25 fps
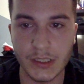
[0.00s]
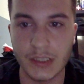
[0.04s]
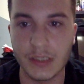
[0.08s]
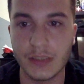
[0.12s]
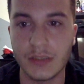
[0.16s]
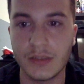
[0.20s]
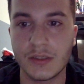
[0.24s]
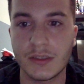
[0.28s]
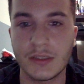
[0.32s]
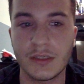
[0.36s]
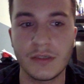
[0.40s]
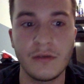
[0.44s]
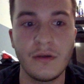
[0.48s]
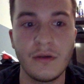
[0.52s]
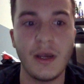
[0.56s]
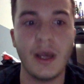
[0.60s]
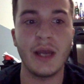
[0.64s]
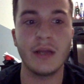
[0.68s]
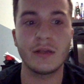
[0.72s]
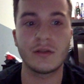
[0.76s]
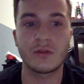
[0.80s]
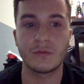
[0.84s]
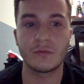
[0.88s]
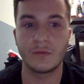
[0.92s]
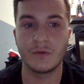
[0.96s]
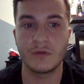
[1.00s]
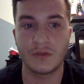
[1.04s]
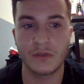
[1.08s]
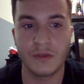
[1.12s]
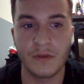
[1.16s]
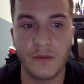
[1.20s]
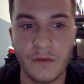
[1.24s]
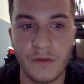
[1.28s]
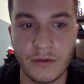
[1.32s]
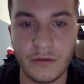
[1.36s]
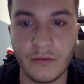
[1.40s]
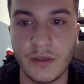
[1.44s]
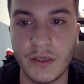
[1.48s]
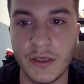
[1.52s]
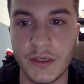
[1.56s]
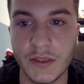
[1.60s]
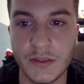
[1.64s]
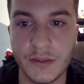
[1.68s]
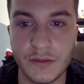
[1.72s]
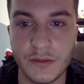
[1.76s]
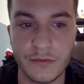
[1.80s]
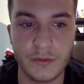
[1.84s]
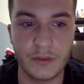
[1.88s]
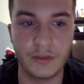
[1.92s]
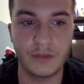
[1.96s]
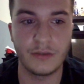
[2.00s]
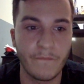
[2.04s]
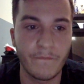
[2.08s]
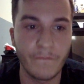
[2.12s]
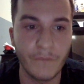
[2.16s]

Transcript: So, attribution theory history.